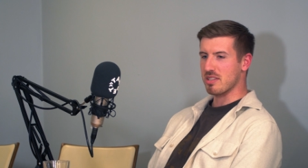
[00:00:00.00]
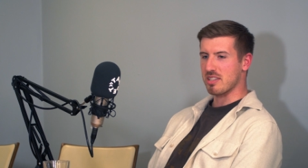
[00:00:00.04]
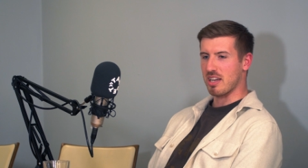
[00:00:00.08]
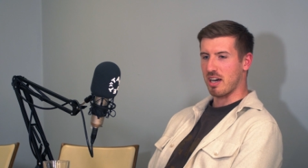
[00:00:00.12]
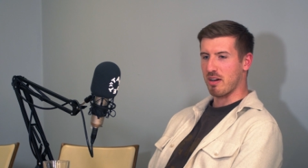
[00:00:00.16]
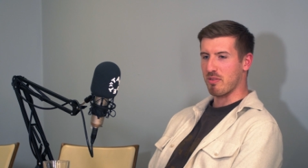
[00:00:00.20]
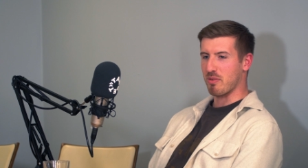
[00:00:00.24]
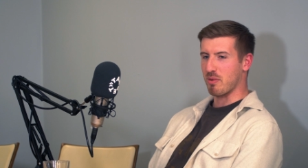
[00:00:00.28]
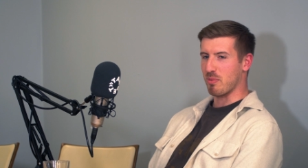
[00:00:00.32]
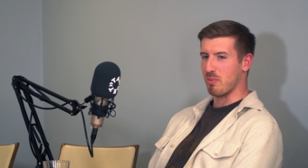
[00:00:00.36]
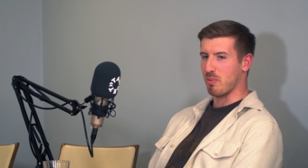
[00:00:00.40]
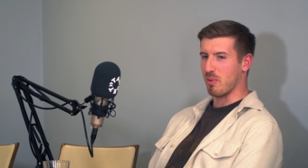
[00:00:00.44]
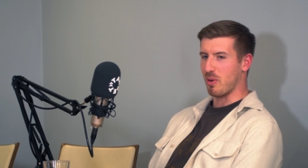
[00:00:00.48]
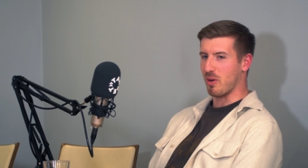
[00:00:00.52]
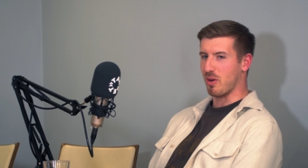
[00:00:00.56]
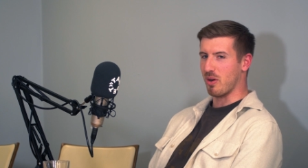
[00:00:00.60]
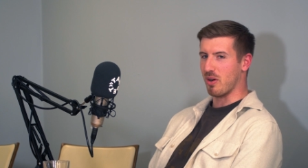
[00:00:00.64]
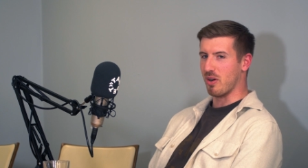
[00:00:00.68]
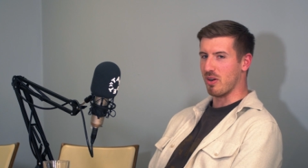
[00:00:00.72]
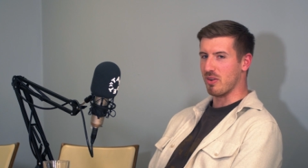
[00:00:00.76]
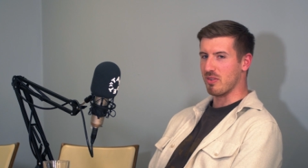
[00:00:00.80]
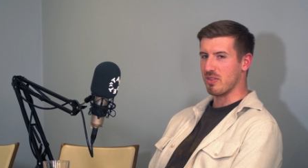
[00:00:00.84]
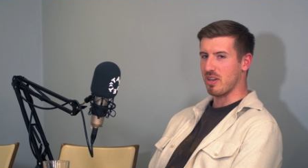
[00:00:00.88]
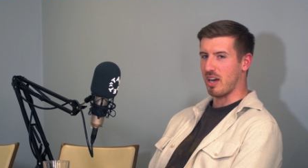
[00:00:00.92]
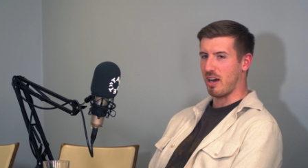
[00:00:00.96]
myself up
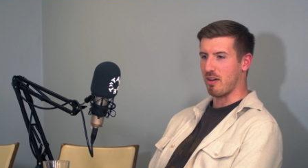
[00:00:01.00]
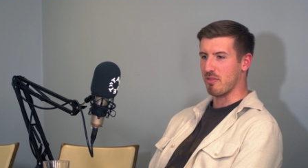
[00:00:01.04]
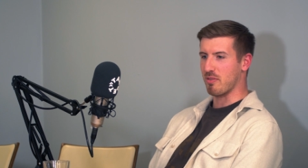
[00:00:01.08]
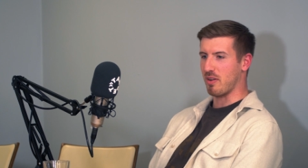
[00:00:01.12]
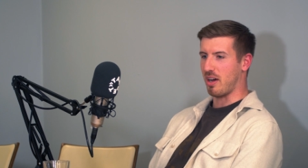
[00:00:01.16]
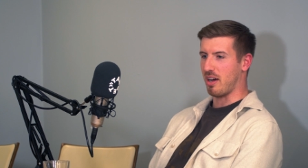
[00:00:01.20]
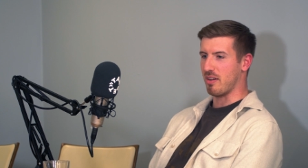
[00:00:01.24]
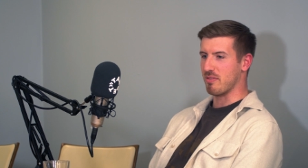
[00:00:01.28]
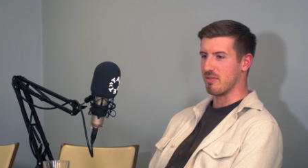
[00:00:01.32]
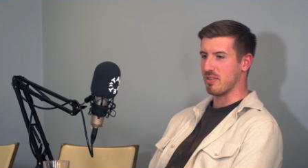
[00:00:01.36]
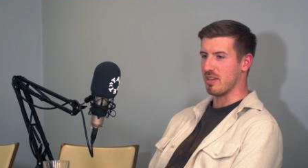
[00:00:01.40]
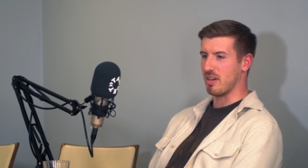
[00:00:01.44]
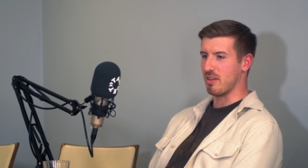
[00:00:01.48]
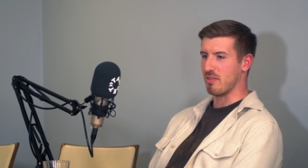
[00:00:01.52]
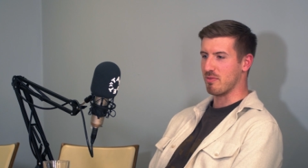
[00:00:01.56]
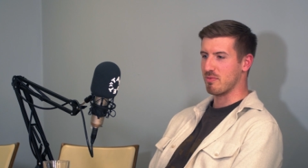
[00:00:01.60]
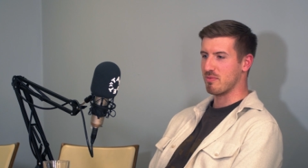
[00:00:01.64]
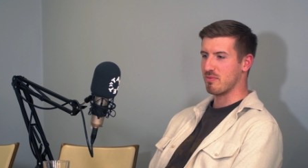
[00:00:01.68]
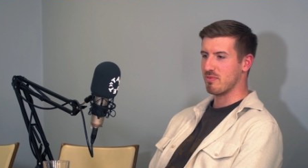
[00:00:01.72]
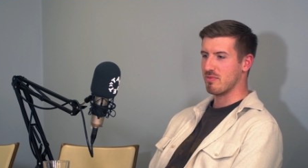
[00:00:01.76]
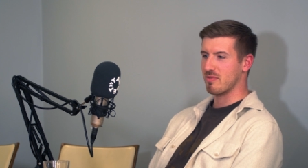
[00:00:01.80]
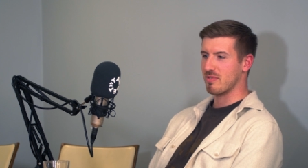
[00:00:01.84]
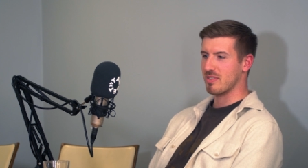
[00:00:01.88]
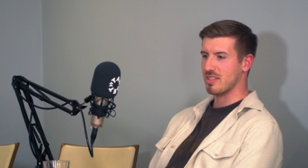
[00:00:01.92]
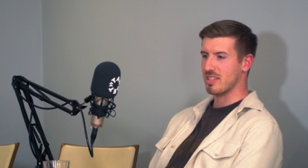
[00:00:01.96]
or
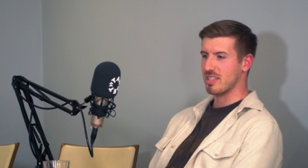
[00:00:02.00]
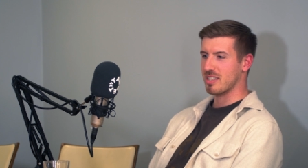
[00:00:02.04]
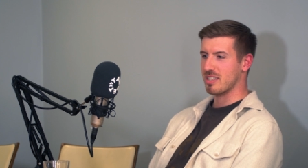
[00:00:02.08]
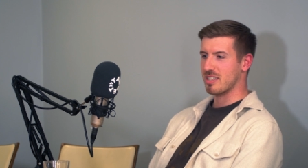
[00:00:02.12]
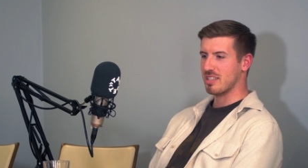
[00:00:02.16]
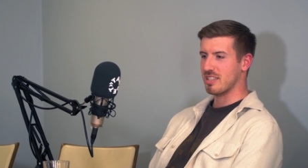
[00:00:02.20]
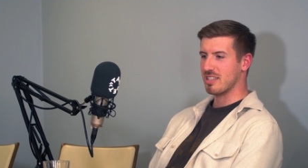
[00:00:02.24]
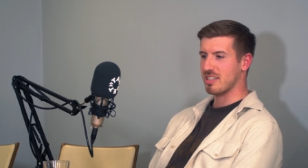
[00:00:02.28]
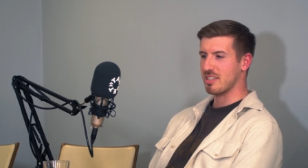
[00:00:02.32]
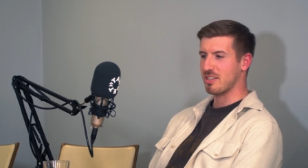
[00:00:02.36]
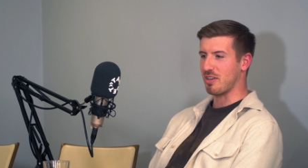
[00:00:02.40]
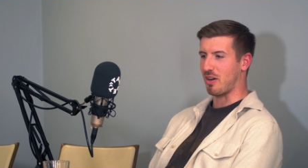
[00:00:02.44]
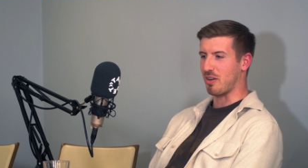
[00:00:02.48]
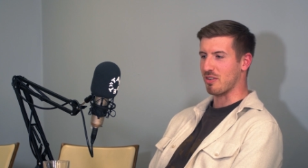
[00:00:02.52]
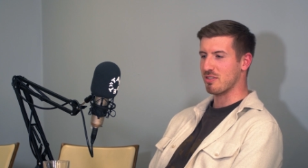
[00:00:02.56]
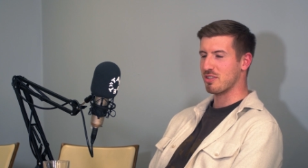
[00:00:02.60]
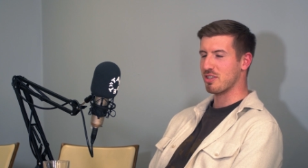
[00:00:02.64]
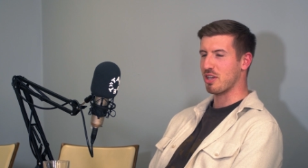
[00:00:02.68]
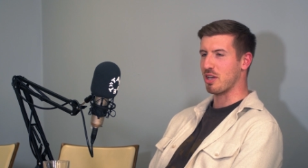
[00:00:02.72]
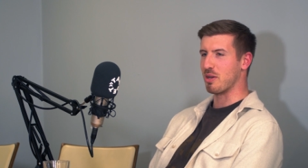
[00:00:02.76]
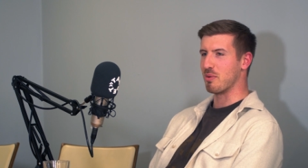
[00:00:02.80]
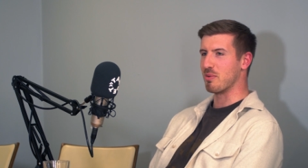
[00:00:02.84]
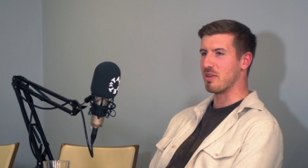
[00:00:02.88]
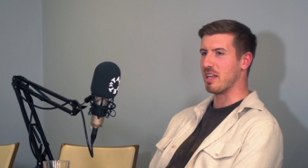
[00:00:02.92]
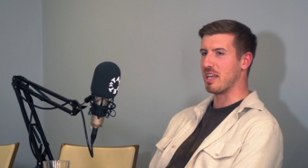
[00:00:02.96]
I've got
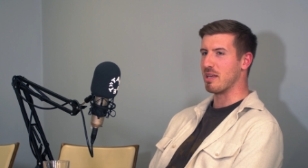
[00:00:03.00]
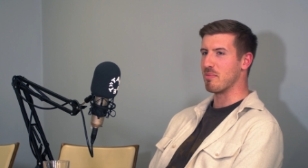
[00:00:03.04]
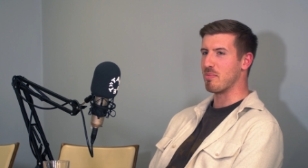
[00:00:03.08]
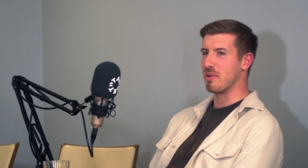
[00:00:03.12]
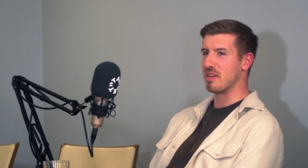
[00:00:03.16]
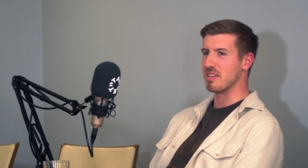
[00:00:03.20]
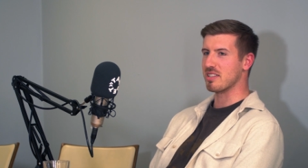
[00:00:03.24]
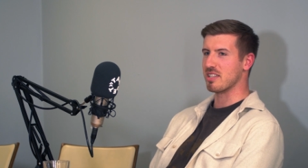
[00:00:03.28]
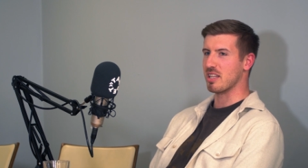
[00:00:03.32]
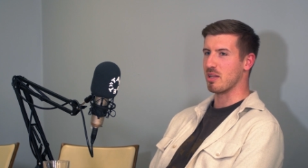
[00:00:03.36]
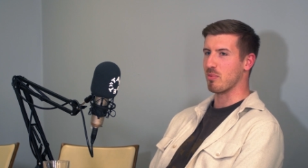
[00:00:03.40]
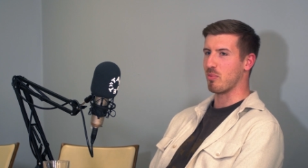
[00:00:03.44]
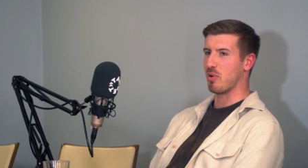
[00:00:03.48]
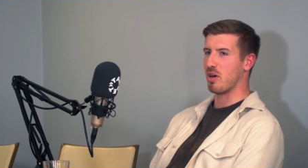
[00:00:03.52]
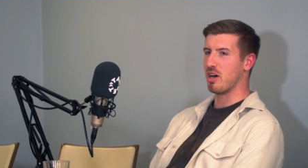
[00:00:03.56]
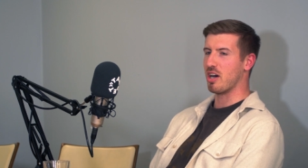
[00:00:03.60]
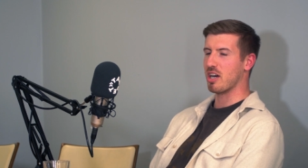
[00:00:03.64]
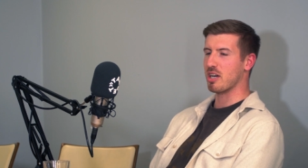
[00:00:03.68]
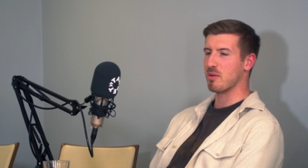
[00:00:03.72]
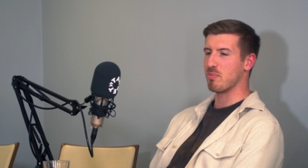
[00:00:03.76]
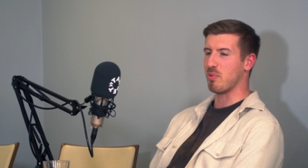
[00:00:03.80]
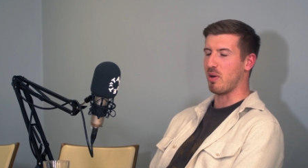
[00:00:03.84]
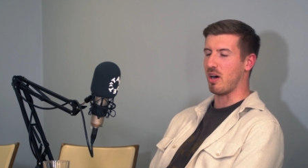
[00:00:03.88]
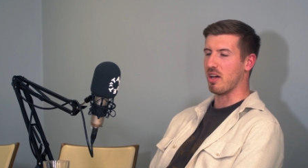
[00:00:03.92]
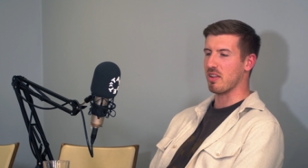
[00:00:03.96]
too deep into the
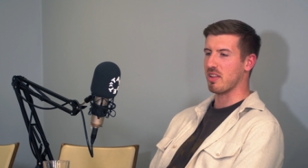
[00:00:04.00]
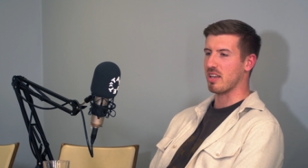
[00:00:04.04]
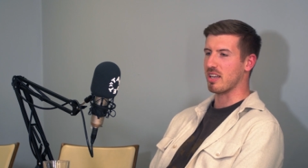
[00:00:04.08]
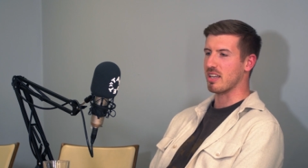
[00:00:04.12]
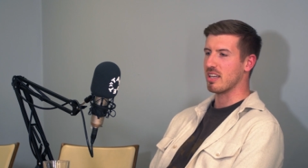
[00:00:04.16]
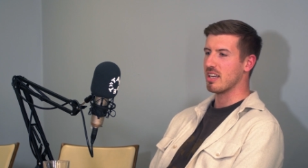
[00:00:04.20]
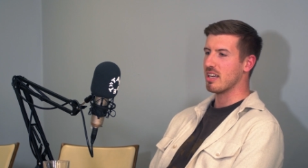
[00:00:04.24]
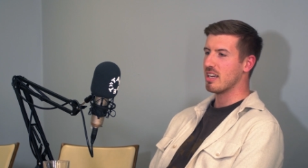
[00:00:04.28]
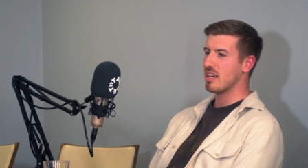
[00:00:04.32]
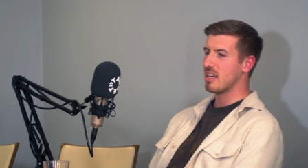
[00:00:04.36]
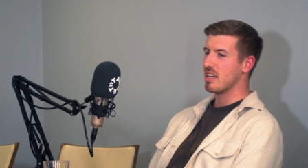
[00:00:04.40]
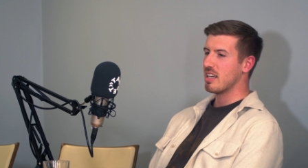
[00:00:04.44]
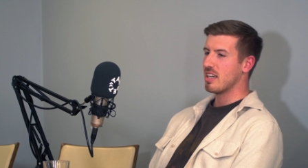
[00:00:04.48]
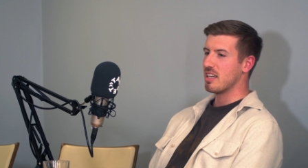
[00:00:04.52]
work, but I think